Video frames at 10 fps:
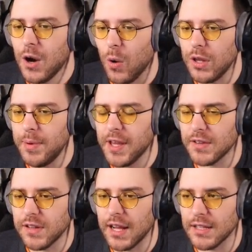only
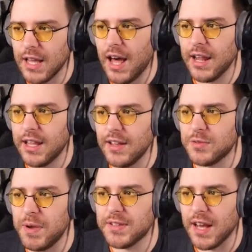because, like, a lot of
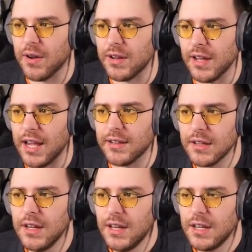kids missed out on, like,
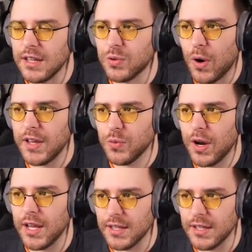in 2020, a